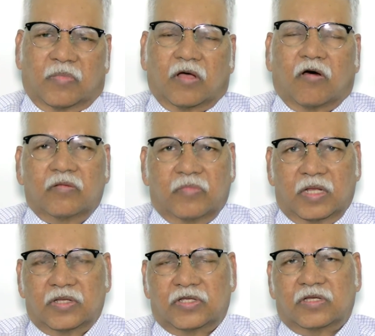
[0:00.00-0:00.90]
by all
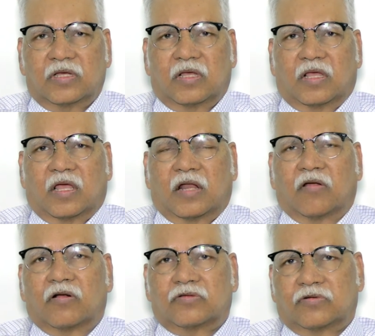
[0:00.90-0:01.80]
means,
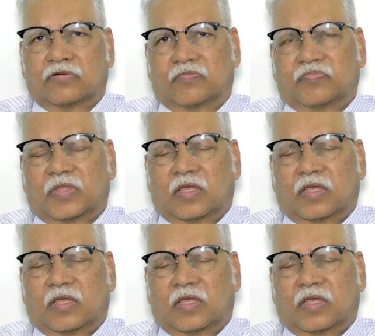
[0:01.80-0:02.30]
and also